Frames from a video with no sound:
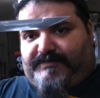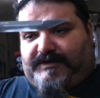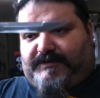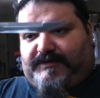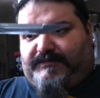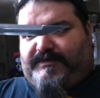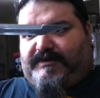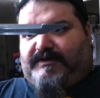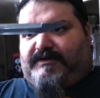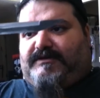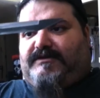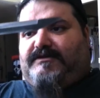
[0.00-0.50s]

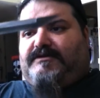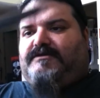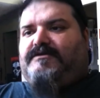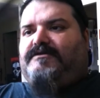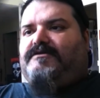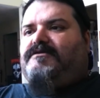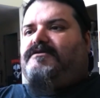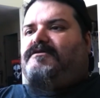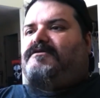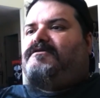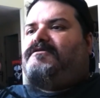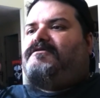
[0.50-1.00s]
PP,
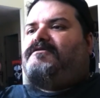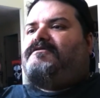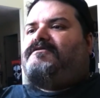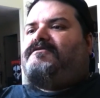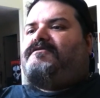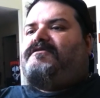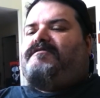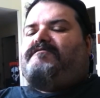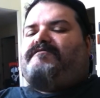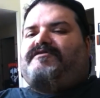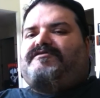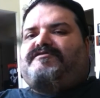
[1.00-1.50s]

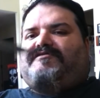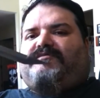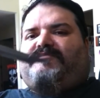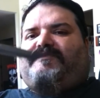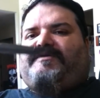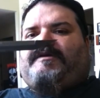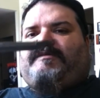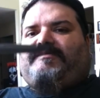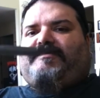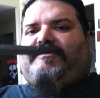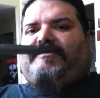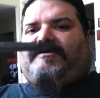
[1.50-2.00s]
the original
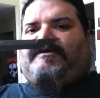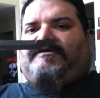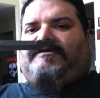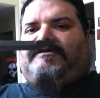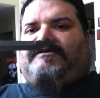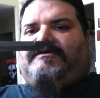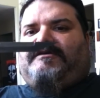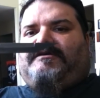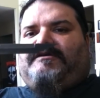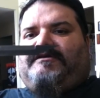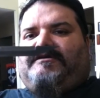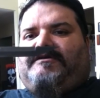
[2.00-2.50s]
PP,
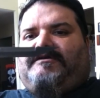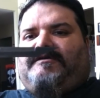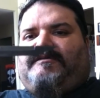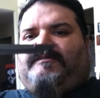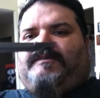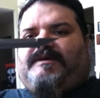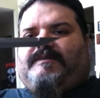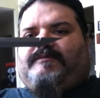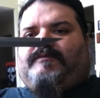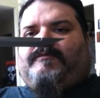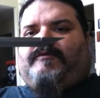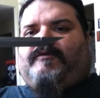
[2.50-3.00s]

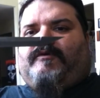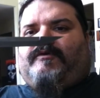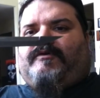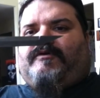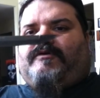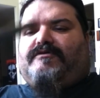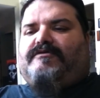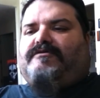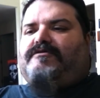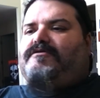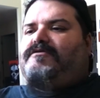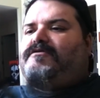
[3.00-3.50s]
People
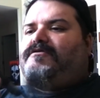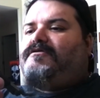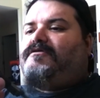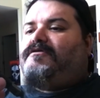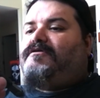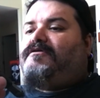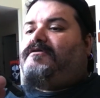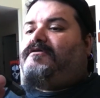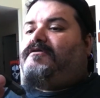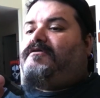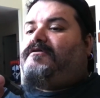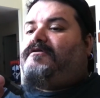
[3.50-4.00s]
Poker,
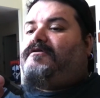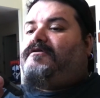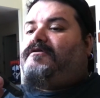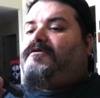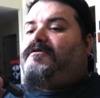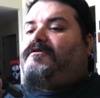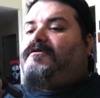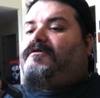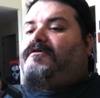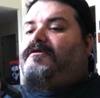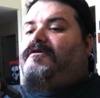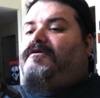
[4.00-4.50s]

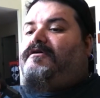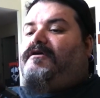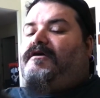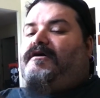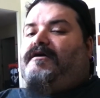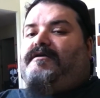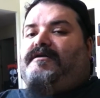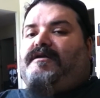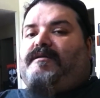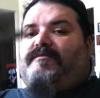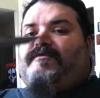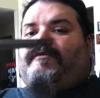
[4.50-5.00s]

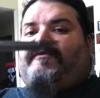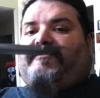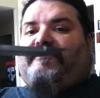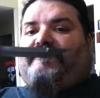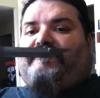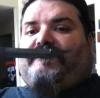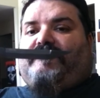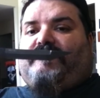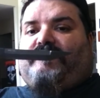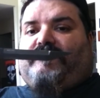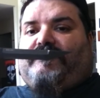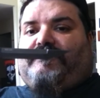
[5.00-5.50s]
uh, number
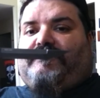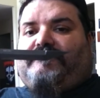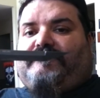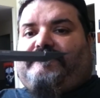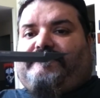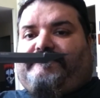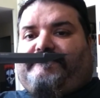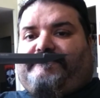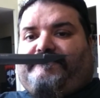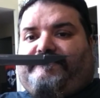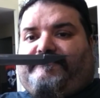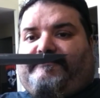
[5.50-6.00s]
71
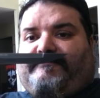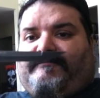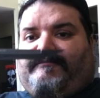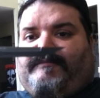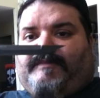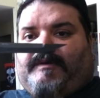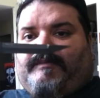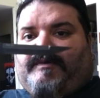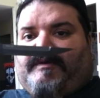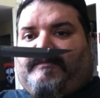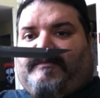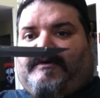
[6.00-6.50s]

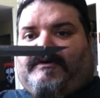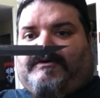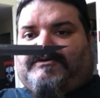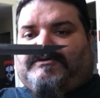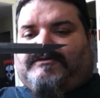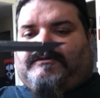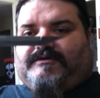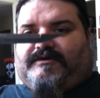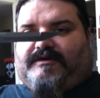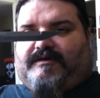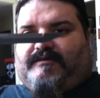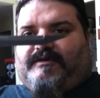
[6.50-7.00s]
made by
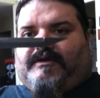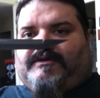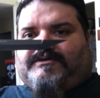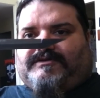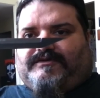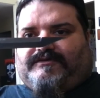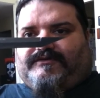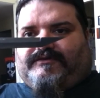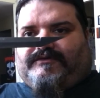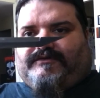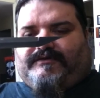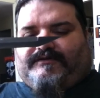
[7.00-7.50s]
Marshall, L.
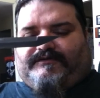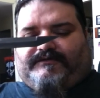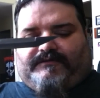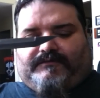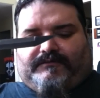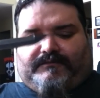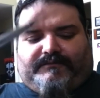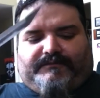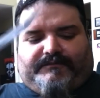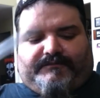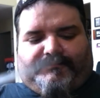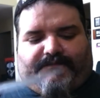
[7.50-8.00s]
Marshall
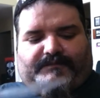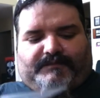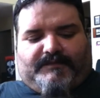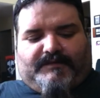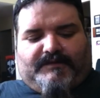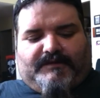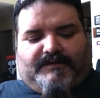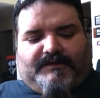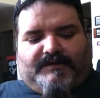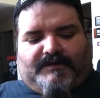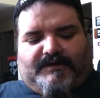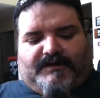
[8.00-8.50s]
32.
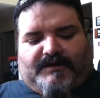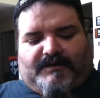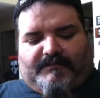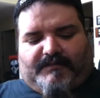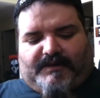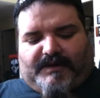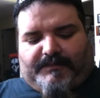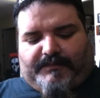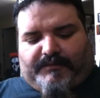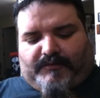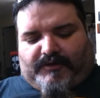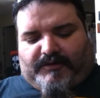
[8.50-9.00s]

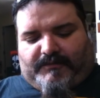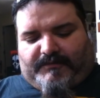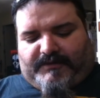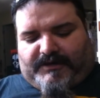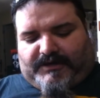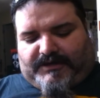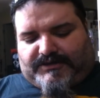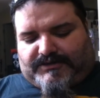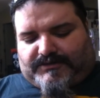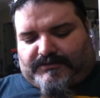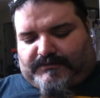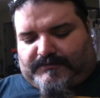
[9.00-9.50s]
My boy
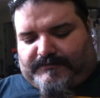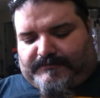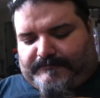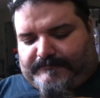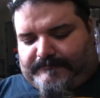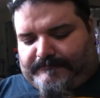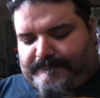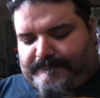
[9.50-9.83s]
Marshall.